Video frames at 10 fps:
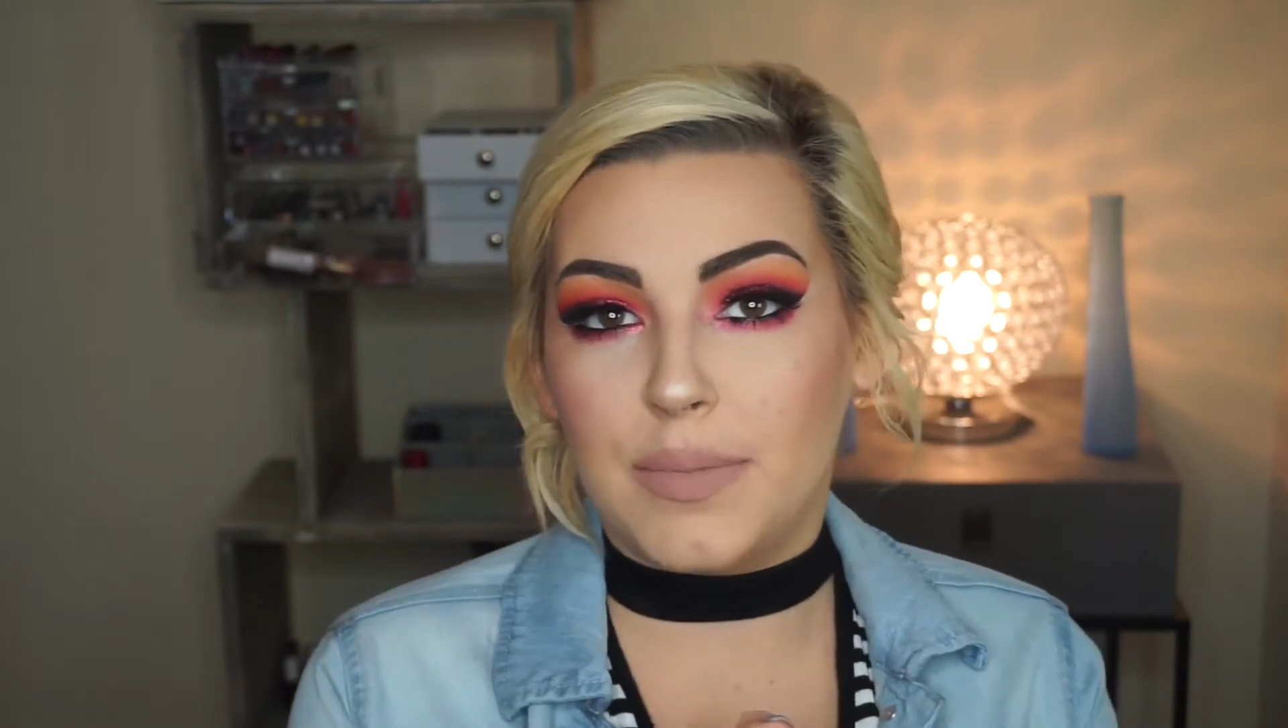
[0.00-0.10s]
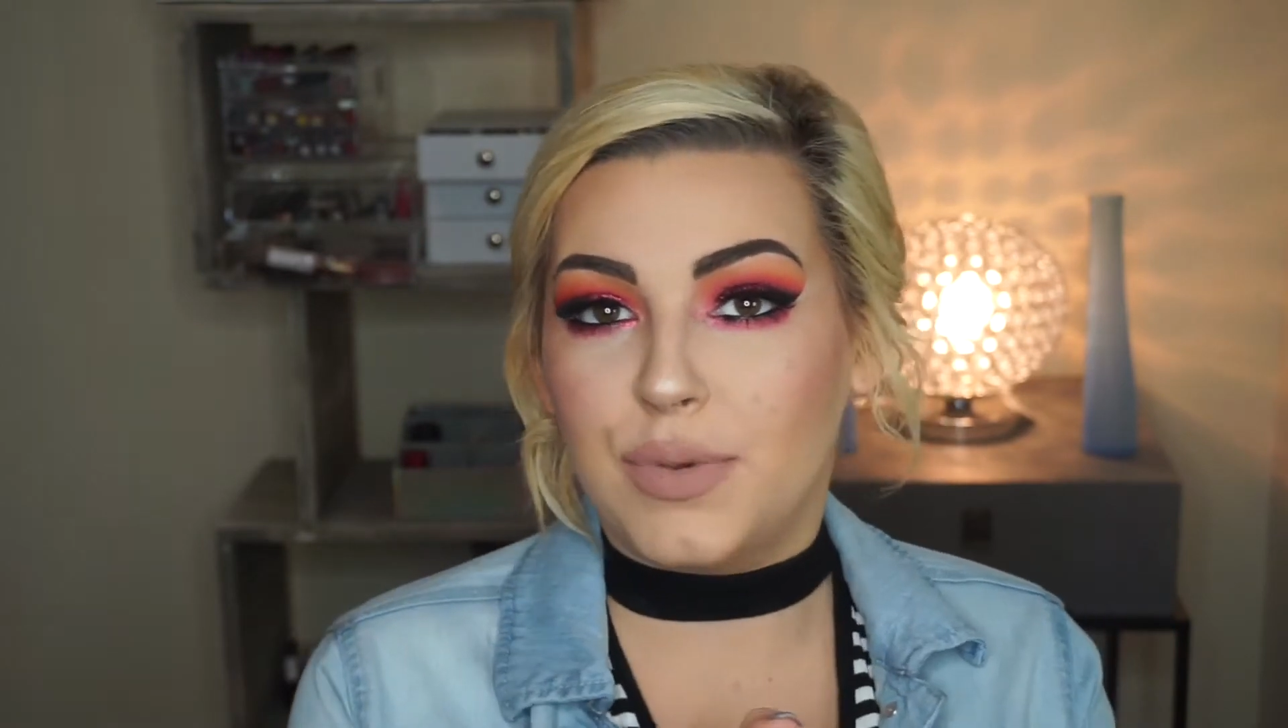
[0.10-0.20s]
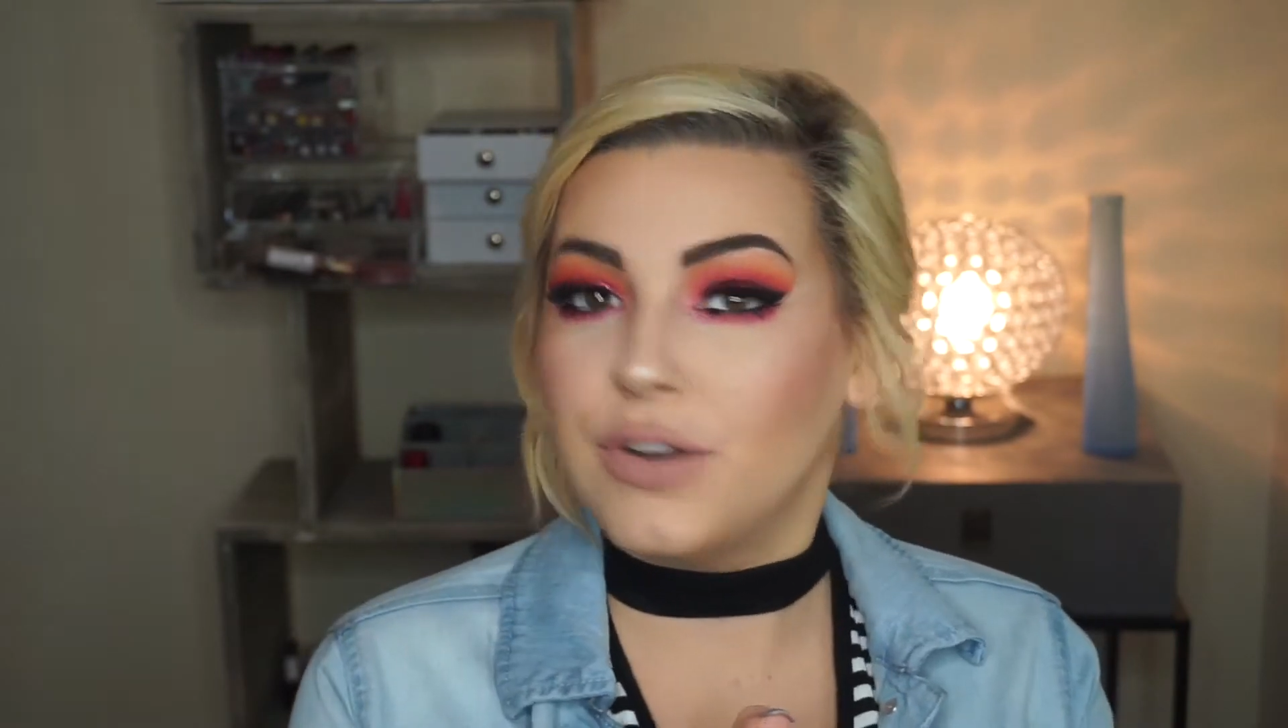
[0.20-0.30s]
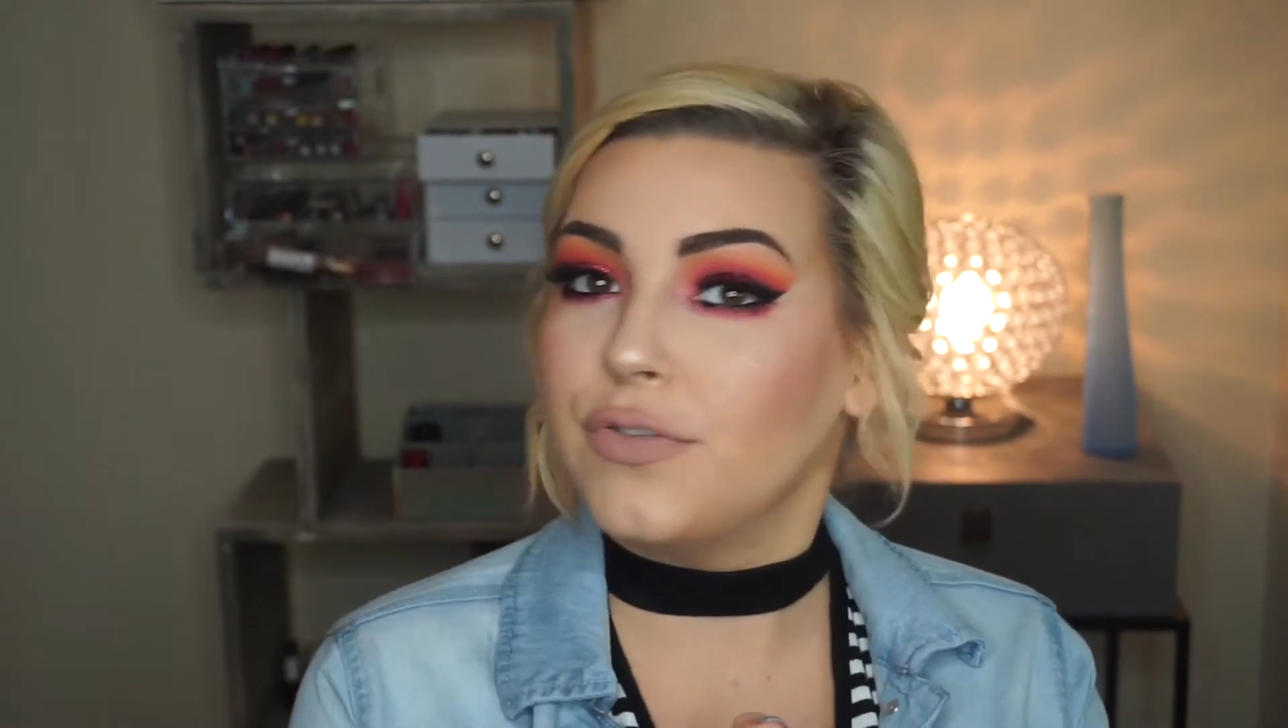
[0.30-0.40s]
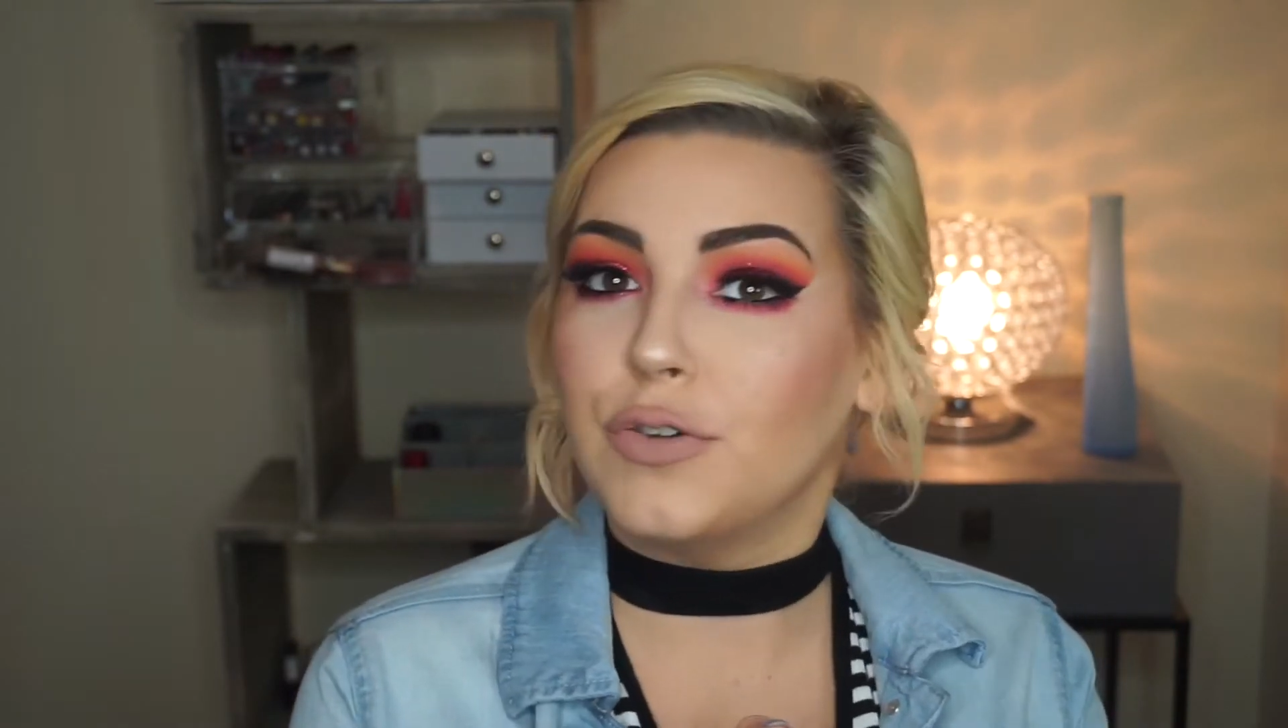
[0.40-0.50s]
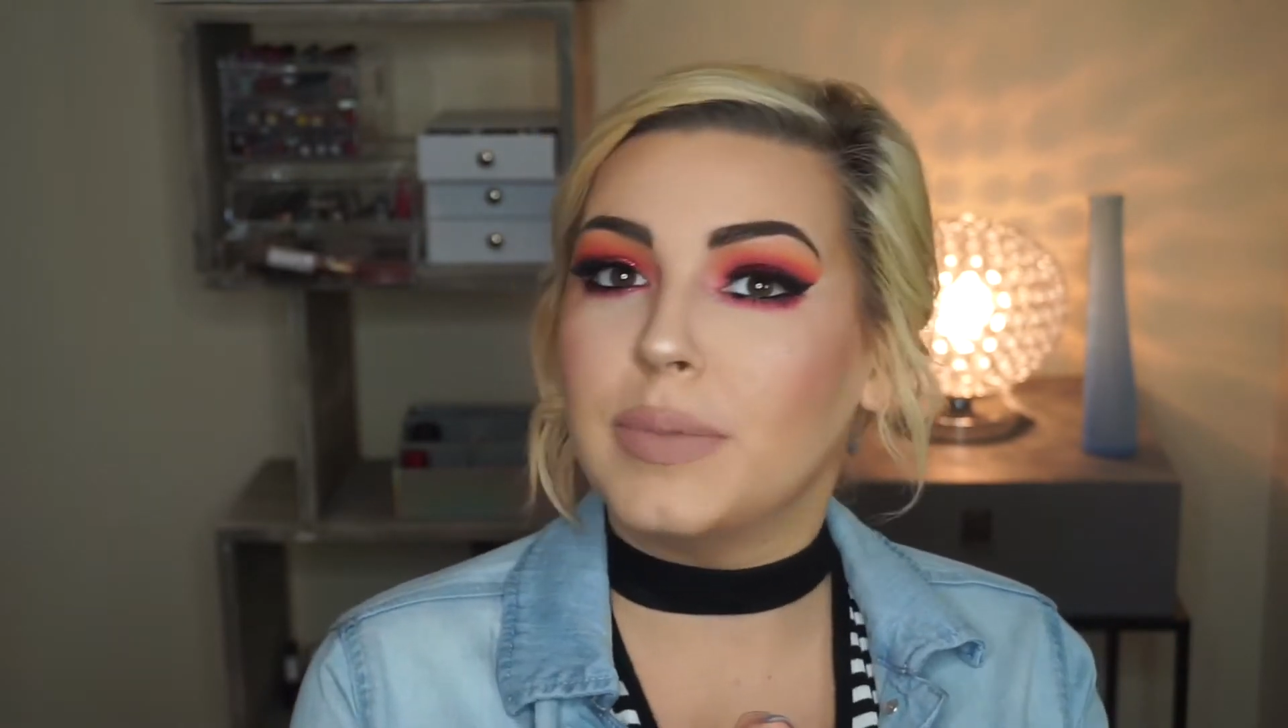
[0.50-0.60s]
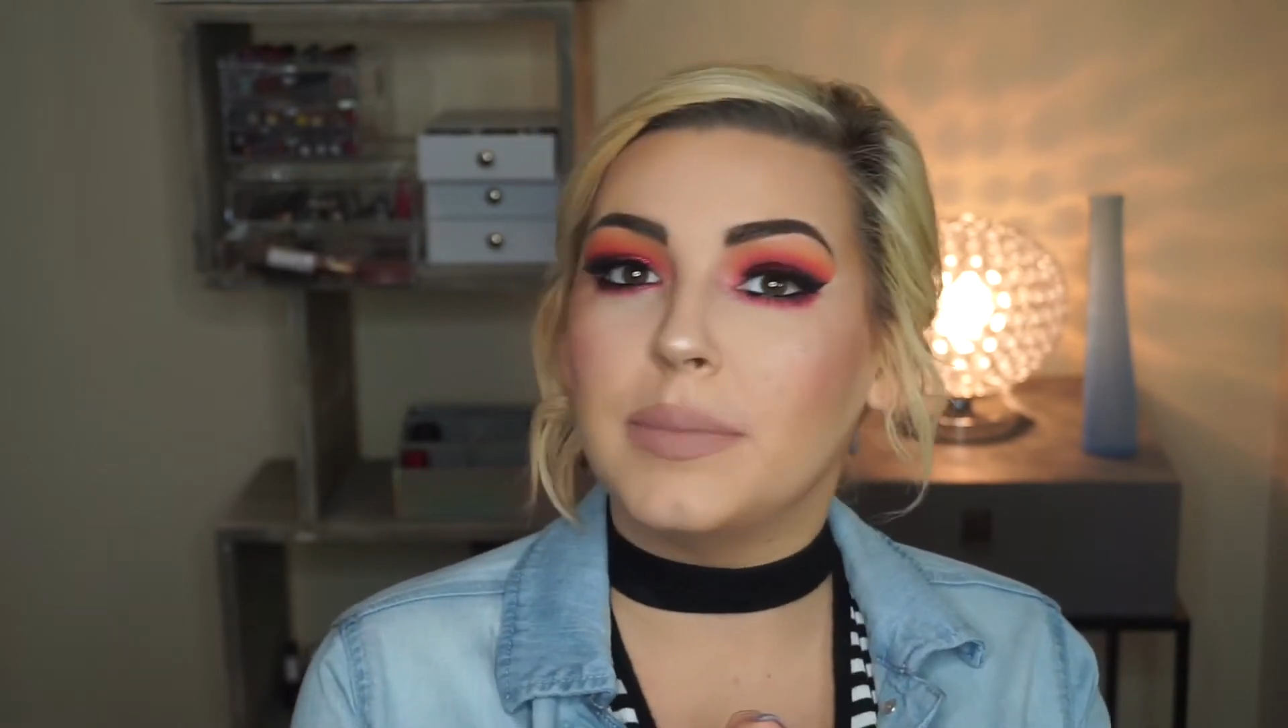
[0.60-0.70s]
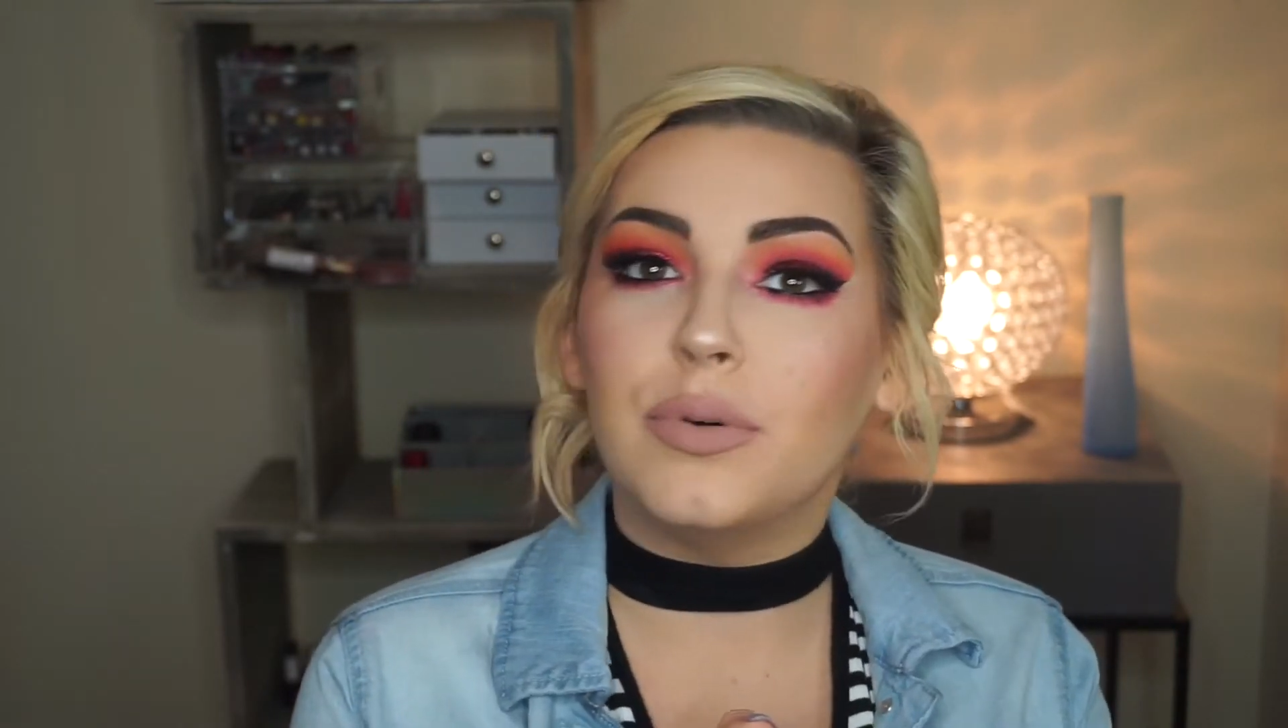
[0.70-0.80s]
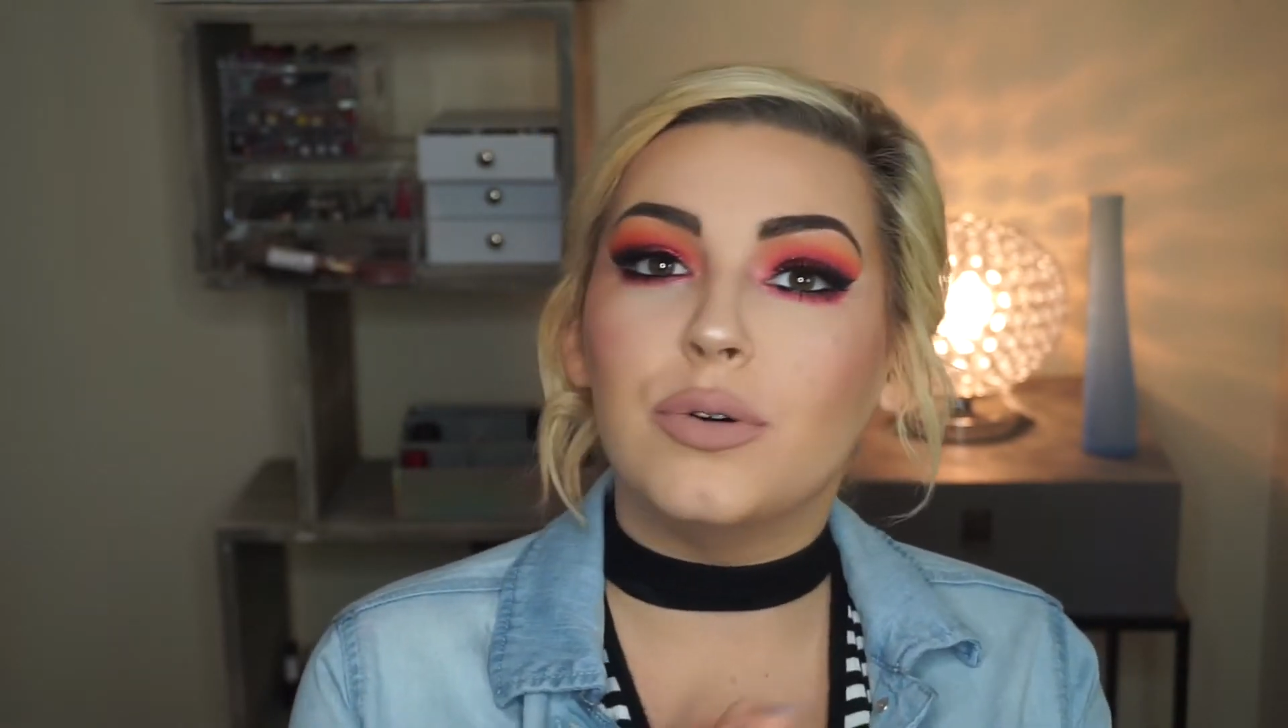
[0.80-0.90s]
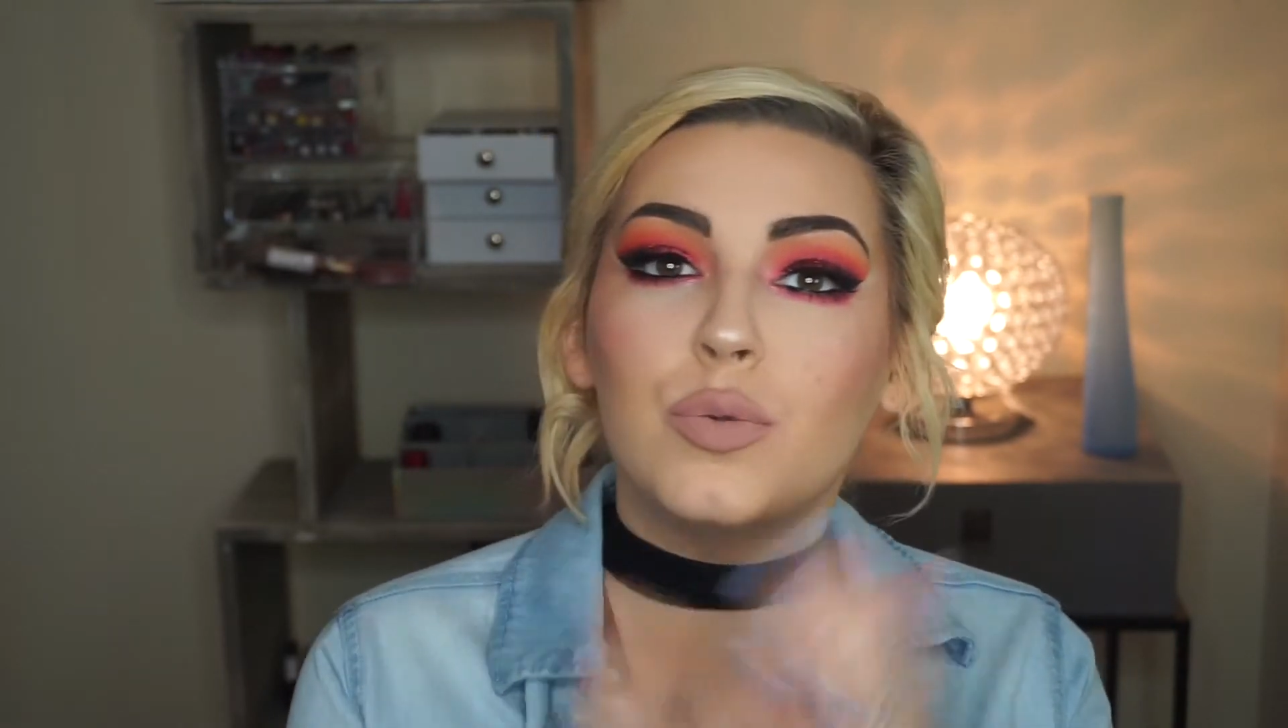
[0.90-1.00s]
beautiful
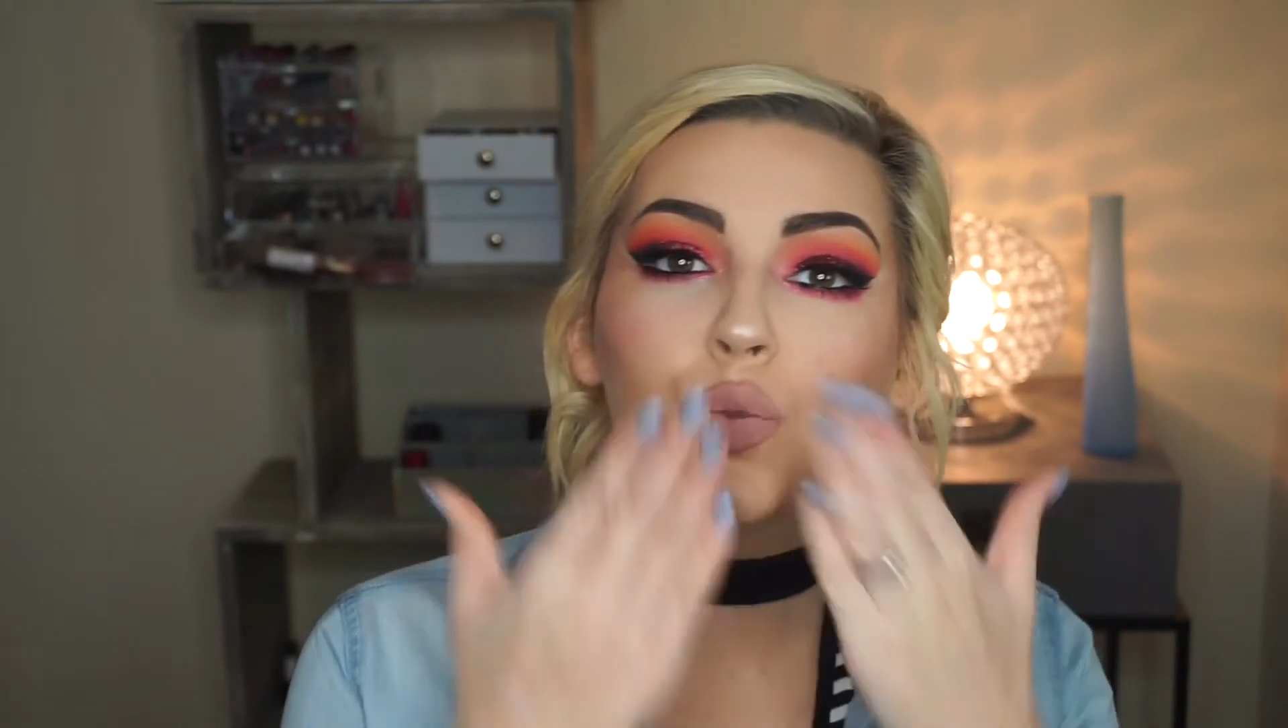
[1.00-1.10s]
people.